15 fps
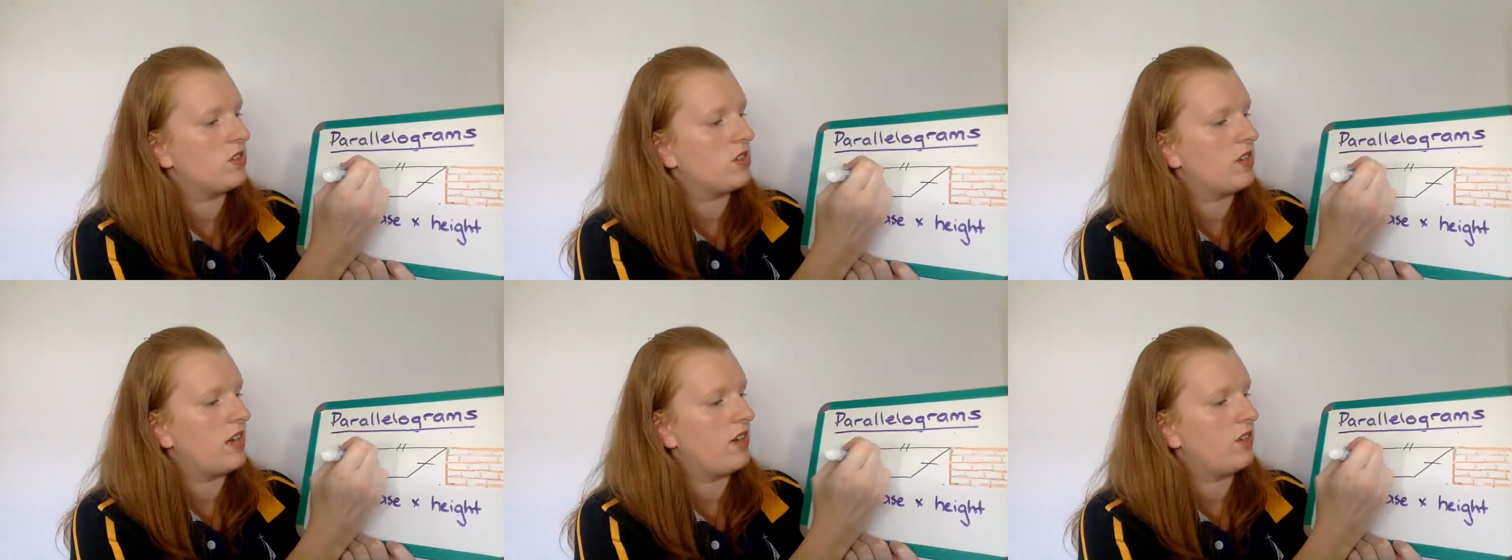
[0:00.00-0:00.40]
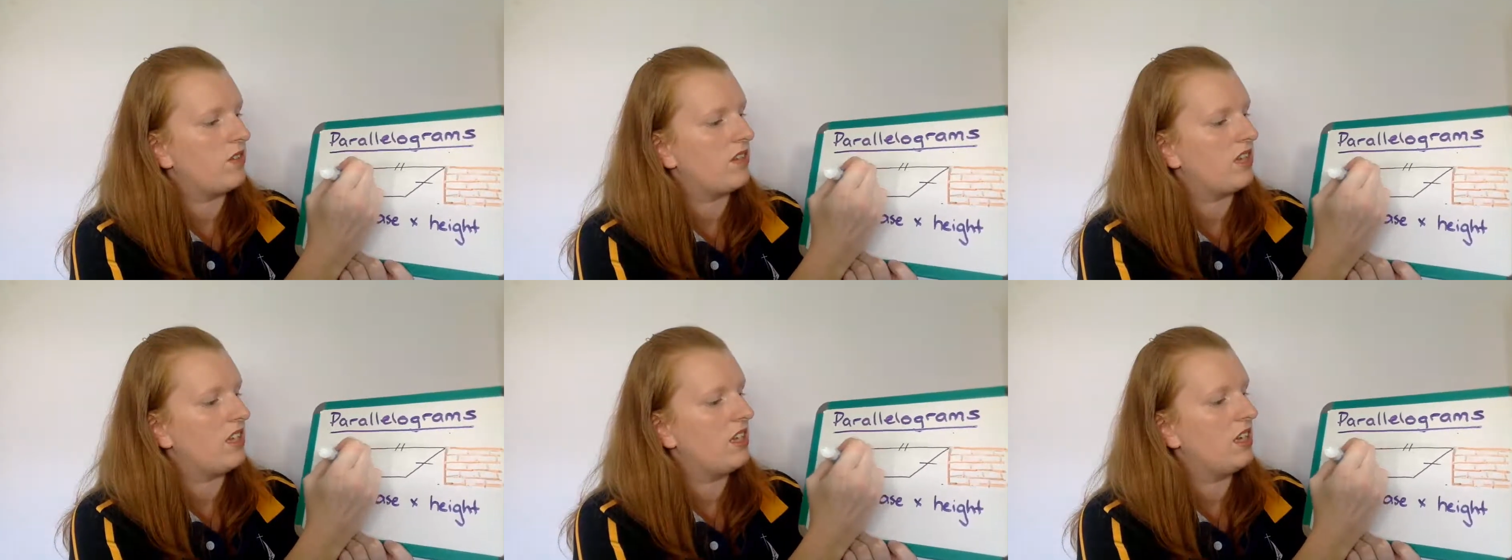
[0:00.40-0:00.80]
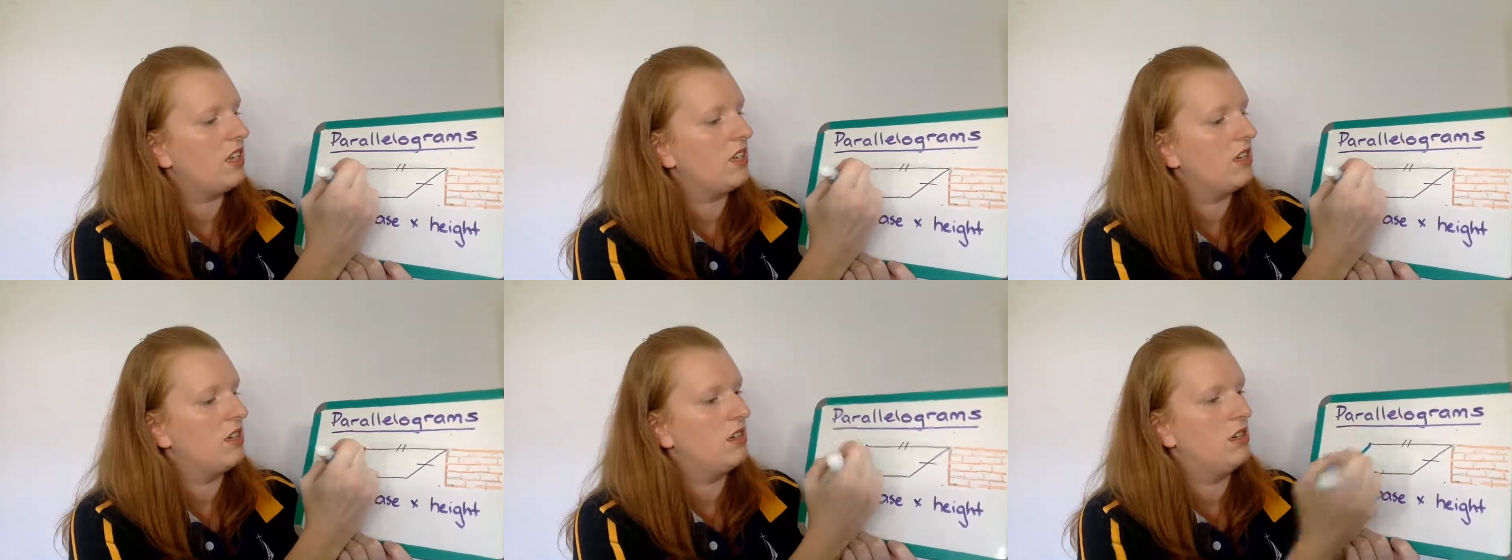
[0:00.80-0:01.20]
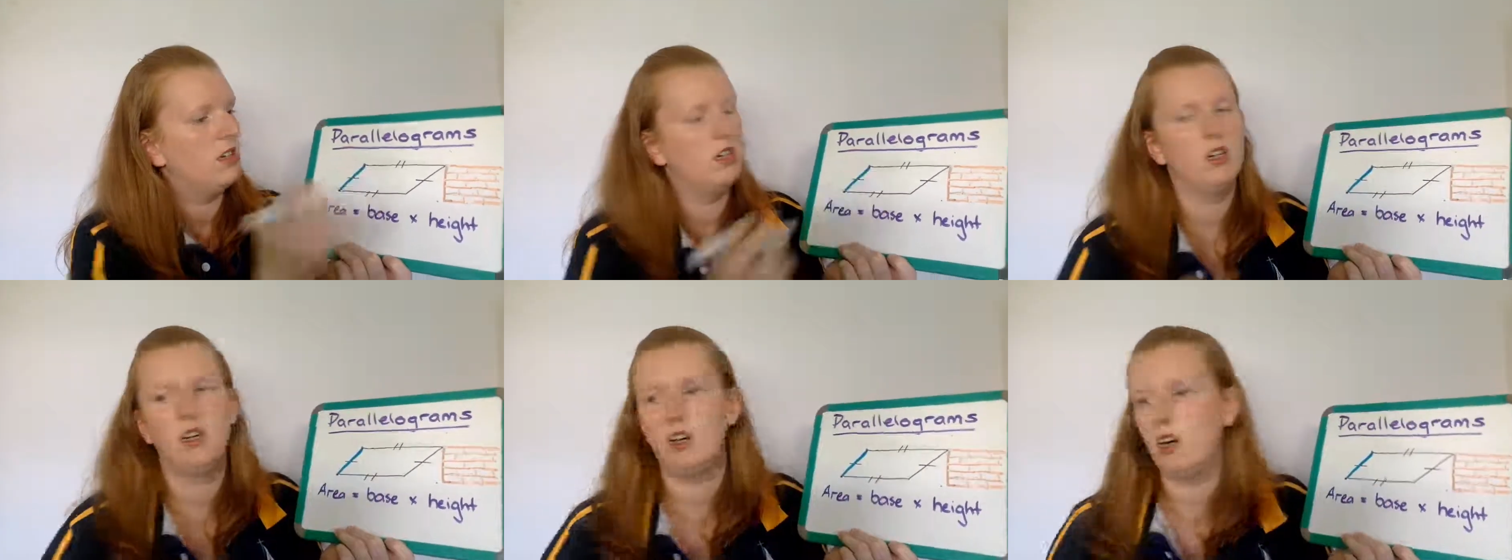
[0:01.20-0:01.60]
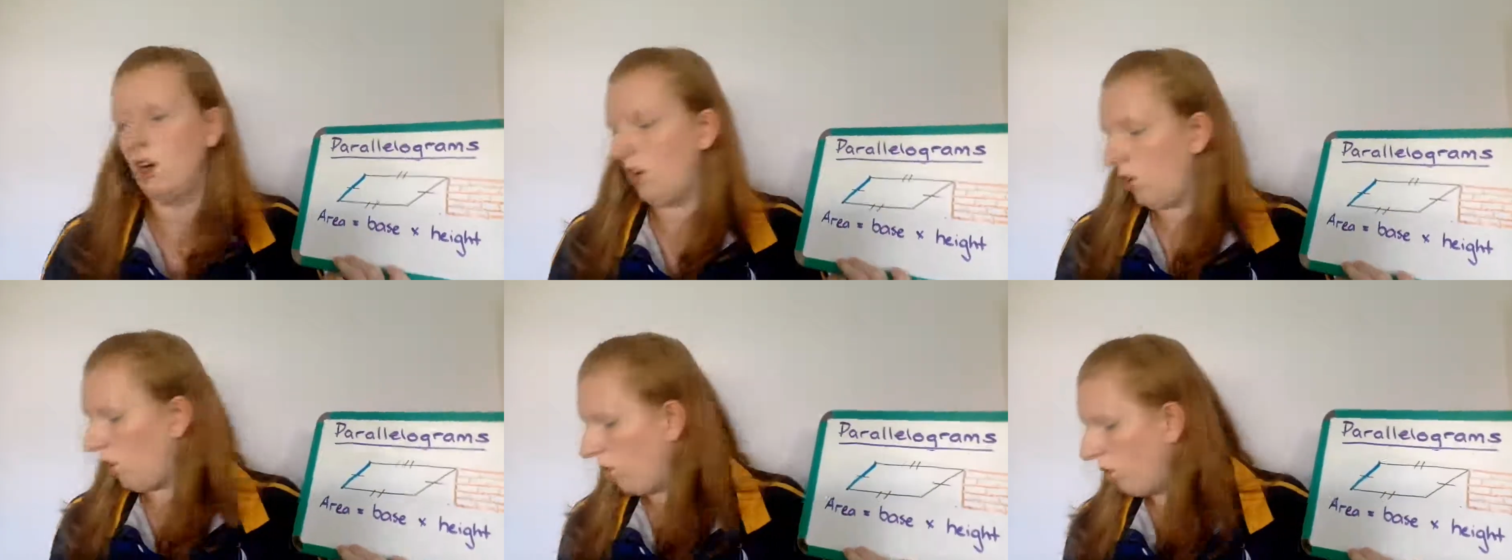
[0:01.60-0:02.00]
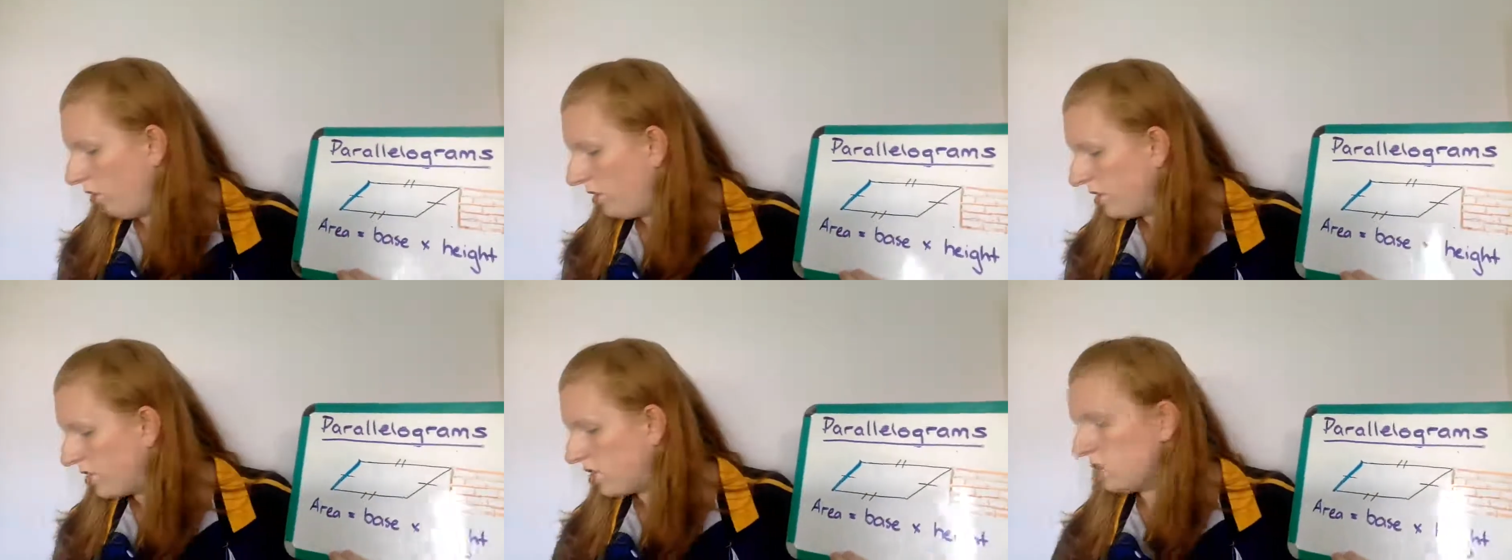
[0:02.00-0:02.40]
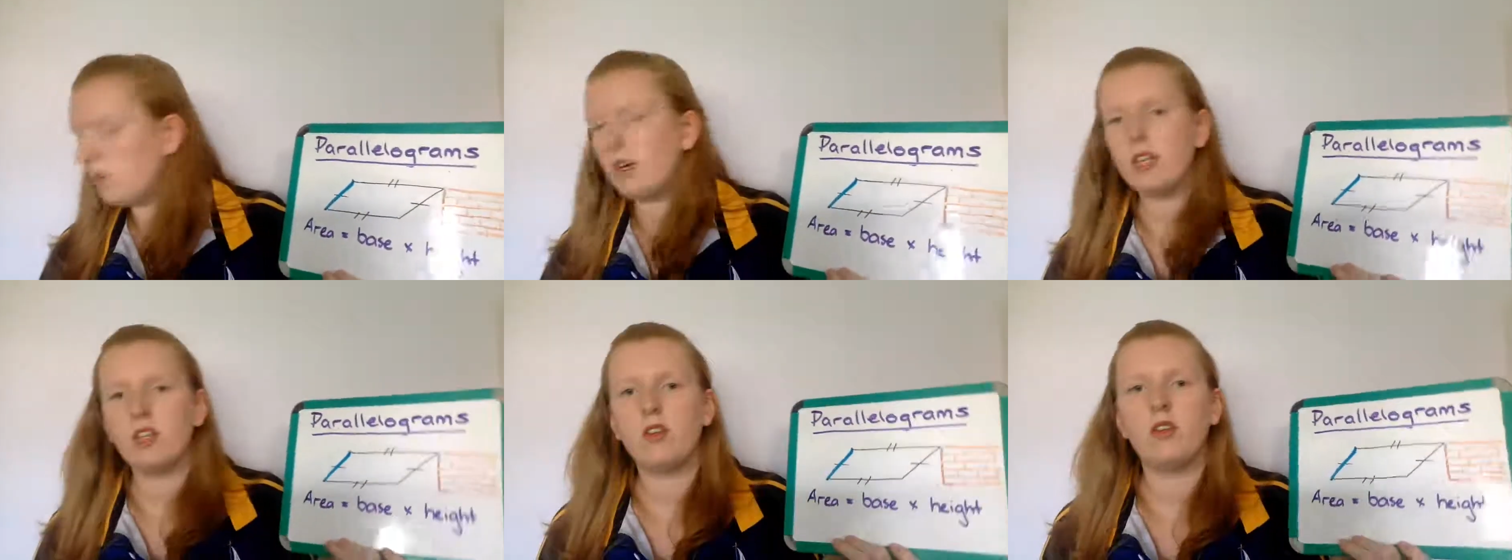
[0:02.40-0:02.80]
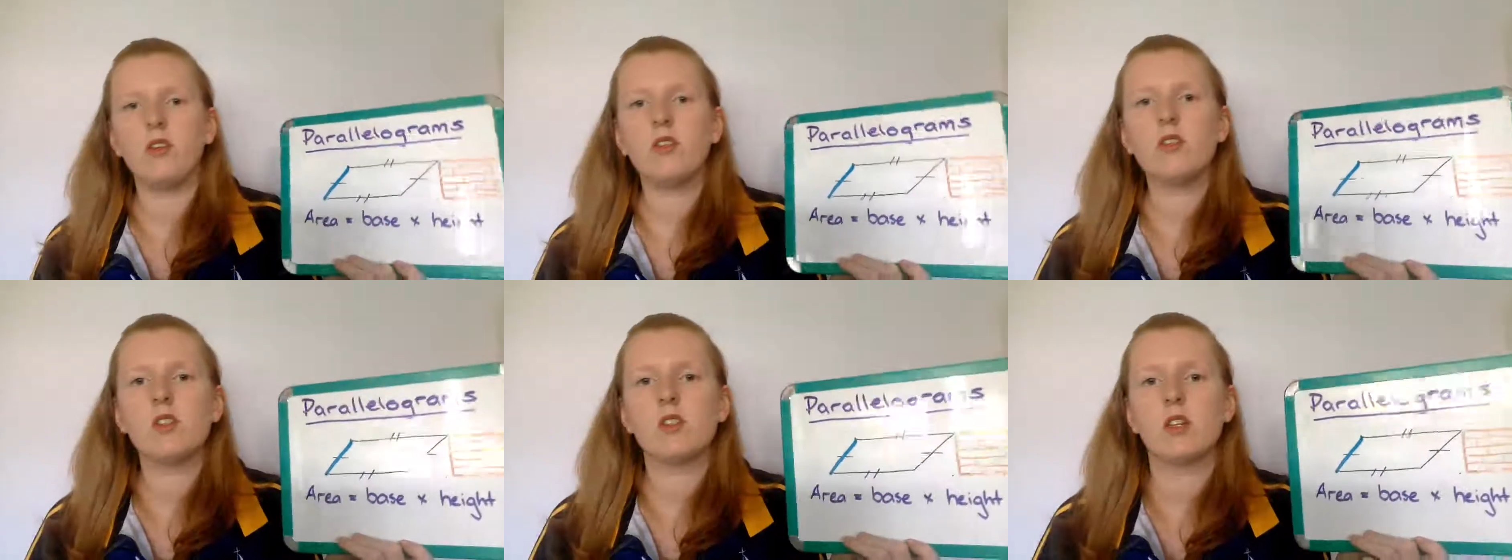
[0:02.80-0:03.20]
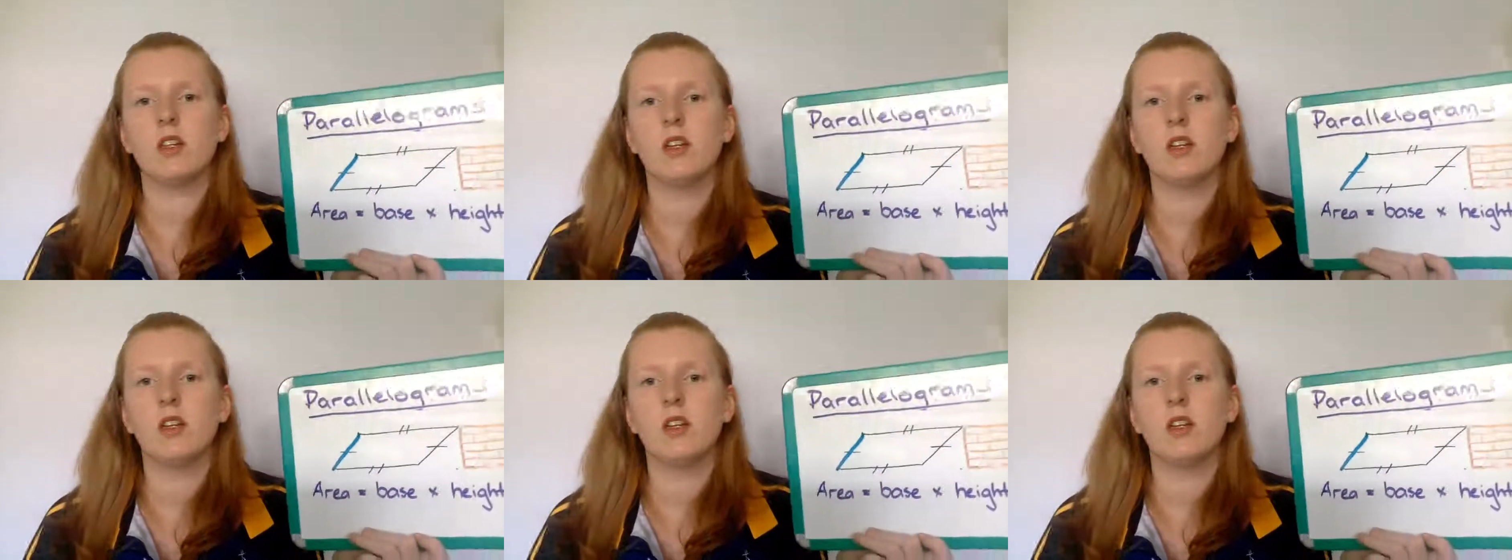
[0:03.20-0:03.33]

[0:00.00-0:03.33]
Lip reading: side over here, or do I use